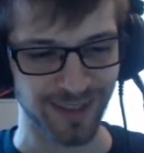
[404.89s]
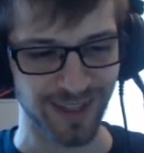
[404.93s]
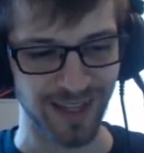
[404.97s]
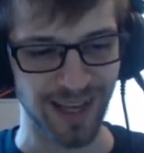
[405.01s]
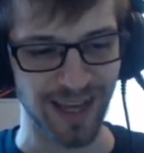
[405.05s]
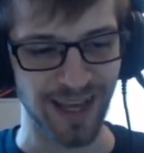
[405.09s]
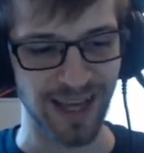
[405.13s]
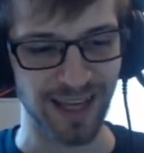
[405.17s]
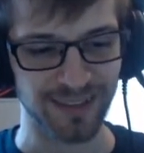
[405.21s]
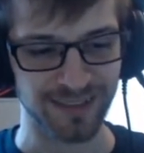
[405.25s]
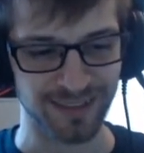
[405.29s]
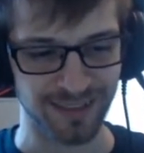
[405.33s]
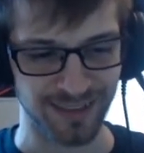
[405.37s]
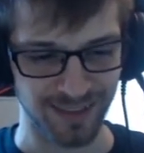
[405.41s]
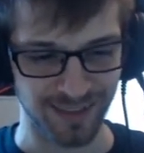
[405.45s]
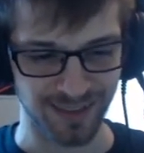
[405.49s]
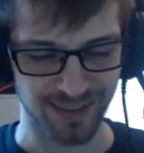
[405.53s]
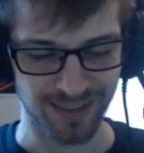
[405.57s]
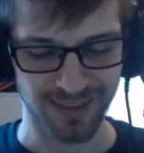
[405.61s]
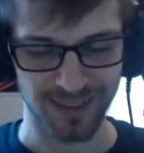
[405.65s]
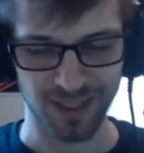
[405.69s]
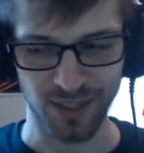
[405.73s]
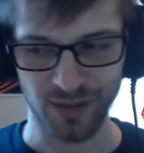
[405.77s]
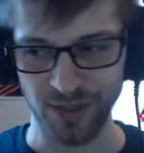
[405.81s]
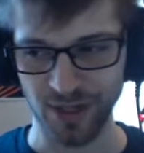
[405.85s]
ASCII,
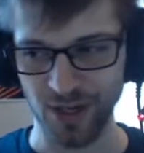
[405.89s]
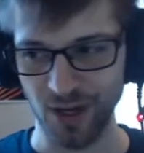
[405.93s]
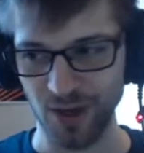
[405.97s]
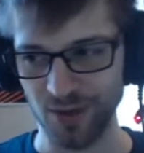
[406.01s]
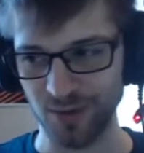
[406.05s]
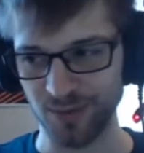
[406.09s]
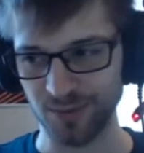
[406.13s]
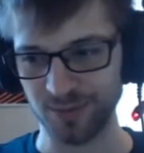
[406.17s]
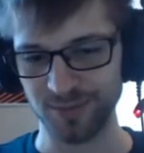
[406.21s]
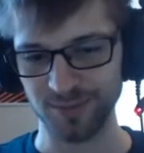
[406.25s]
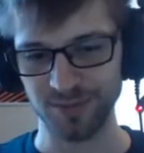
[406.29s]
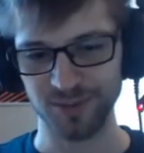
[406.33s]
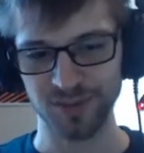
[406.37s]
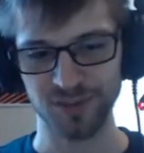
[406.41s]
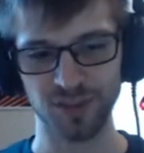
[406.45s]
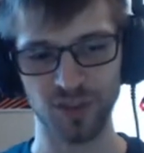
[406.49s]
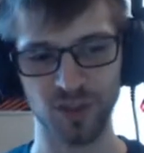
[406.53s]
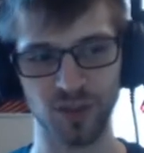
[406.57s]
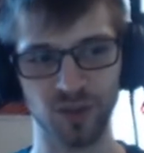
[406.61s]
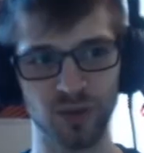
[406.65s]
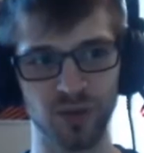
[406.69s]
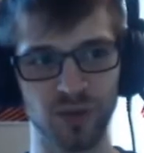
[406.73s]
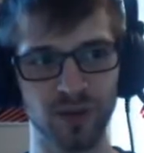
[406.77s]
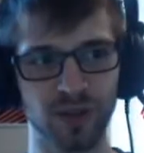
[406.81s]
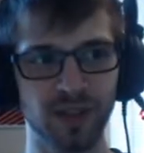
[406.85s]
there we go.
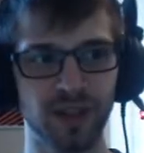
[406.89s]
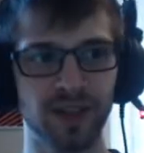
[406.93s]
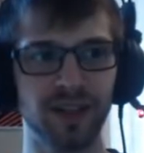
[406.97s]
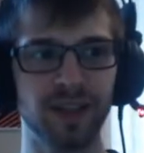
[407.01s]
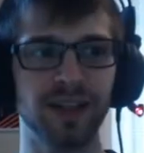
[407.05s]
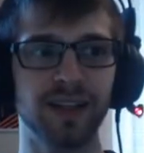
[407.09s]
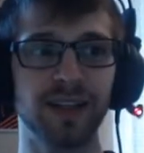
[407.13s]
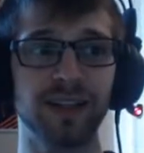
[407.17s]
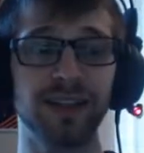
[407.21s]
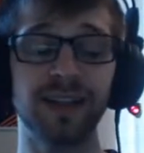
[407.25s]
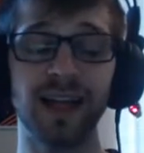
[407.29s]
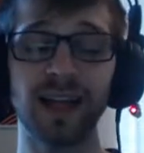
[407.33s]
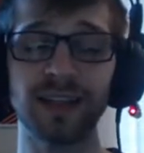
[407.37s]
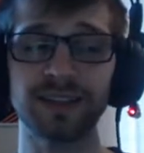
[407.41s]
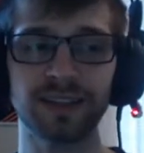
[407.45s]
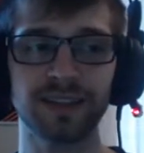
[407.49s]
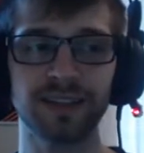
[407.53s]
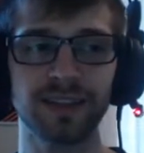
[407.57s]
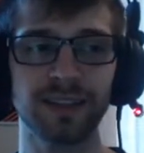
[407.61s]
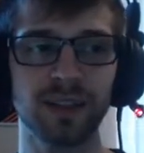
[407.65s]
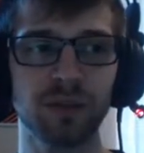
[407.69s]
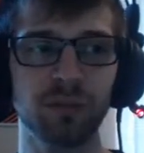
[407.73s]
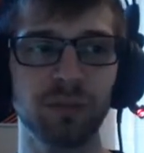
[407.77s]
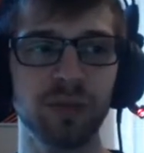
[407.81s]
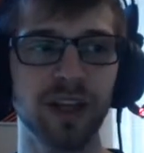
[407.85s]
So that's going
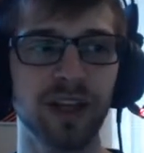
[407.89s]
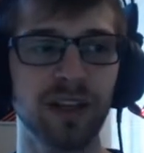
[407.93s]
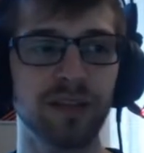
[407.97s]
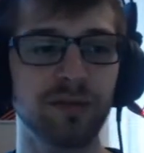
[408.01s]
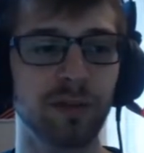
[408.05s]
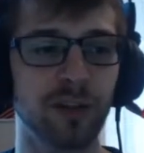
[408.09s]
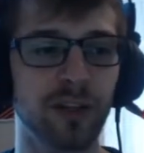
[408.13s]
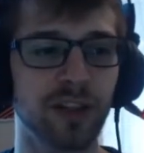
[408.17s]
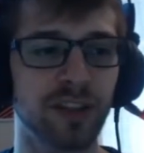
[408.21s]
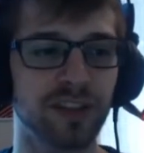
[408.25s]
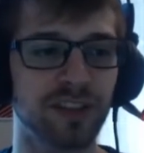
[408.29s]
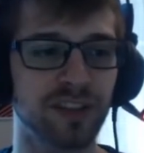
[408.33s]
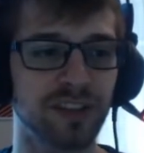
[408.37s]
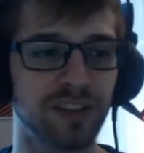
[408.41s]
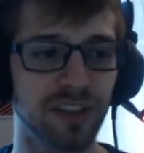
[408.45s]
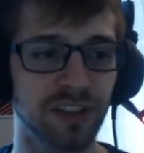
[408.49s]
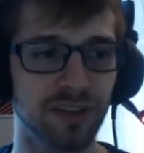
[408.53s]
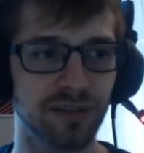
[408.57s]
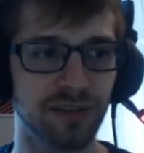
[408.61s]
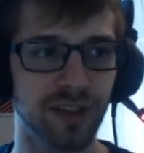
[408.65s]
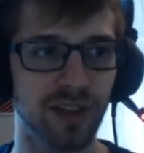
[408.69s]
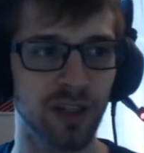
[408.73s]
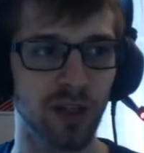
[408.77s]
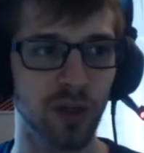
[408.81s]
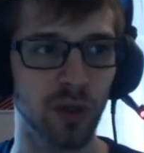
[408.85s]
to be it for the
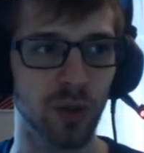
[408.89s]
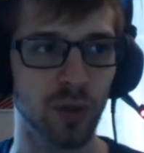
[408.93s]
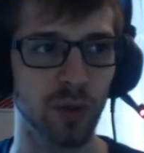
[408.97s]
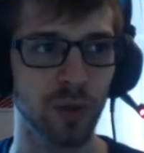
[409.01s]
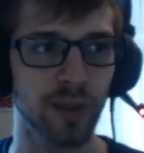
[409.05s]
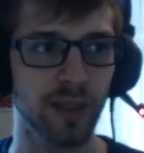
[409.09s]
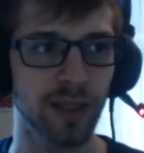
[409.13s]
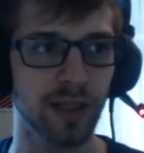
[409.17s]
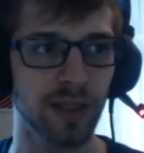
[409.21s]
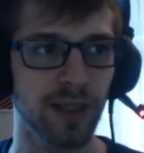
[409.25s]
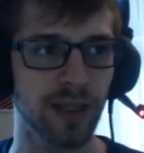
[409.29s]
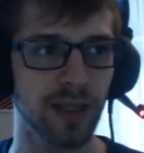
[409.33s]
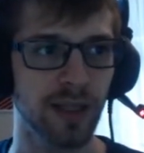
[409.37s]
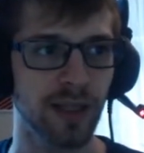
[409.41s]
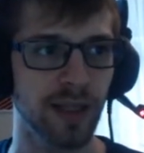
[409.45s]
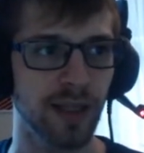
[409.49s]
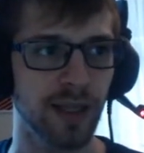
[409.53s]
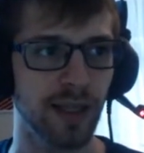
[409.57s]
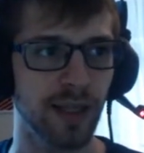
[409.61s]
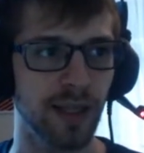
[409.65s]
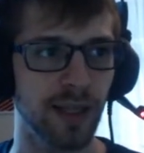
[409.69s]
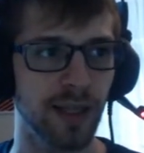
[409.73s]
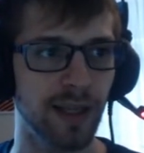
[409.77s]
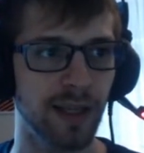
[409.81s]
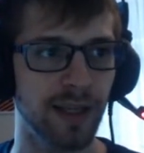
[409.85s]
server code.
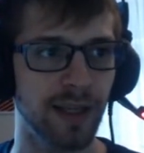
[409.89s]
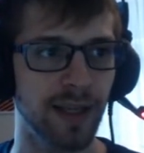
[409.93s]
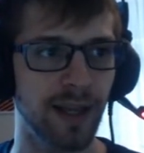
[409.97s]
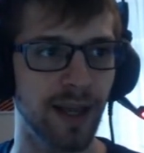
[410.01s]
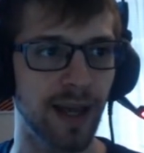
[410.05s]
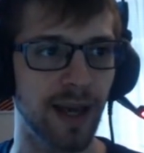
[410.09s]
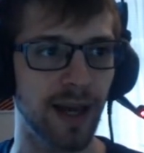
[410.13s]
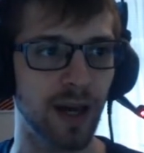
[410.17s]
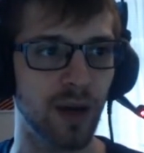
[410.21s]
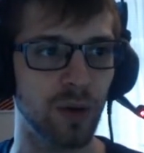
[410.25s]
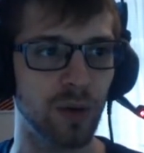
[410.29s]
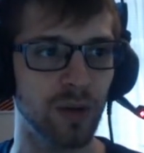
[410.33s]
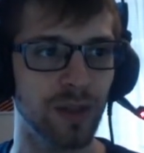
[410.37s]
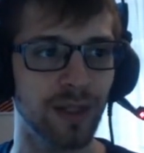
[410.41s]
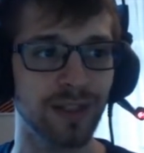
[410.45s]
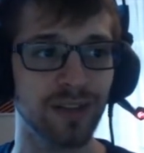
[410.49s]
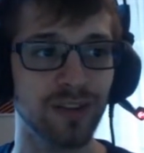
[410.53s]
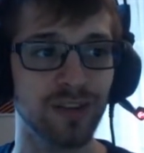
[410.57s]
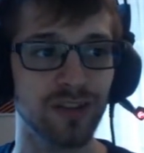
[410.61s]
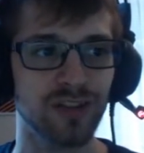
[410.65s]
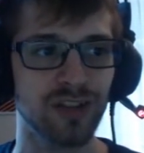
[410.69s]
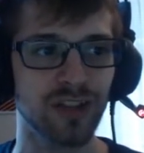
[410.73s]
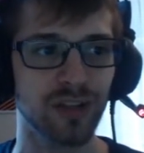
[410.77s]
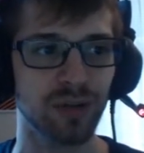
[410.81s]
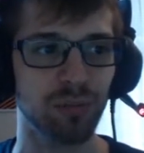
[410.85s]
And now let's
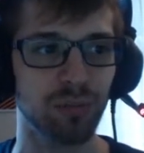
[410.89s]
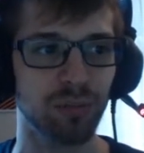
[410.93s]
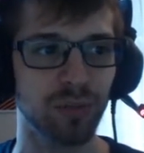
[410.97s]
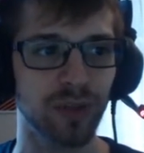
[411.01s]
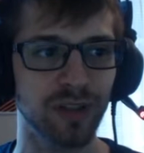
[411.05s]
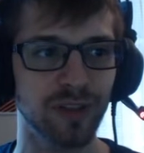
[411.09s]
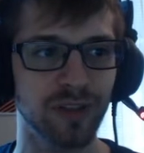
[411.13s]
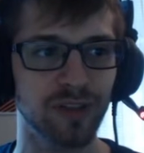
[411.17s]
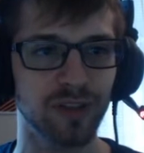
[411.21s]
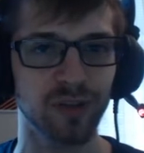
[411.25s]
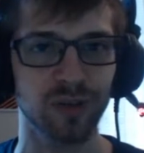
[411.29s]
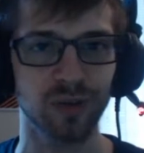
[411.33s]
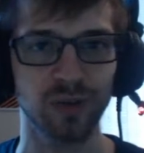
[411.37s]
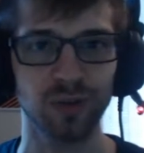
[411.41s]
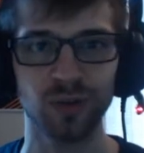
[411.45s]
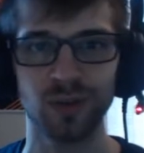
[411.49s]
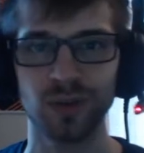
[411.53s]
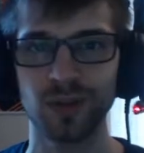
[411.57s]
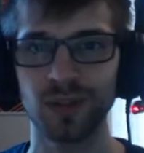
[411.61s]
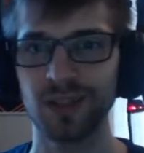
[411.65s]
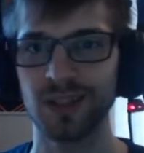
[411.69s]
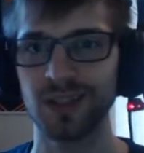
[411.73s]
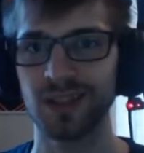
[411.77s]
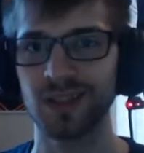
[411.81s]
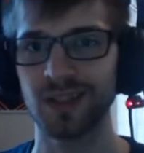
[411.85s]
jump into
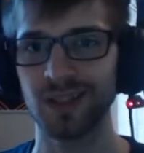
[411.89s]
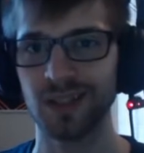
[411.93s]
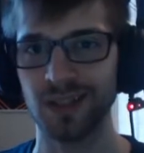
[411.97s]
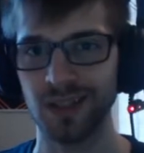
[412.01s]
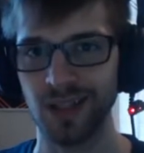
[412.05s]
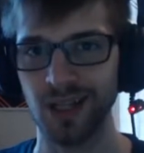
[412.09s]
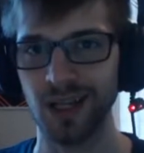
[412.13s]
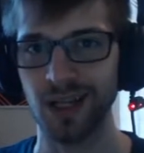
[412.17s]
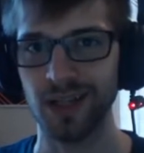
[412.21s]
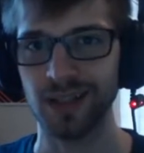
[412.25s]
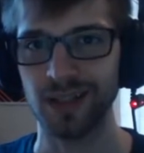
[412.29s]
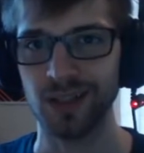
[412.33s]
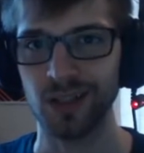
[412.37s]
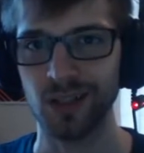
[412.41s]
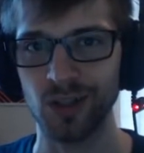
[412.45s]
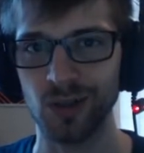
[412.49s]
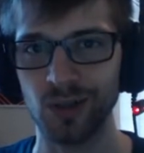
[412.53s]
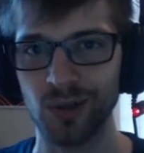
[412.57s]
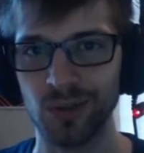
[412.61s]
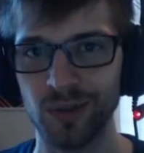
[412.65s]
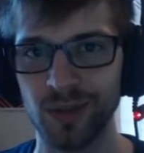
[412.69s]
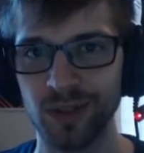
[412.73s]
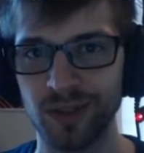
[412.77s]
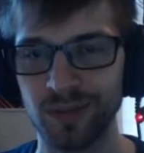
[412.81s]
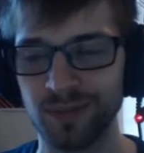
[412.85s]
the client code.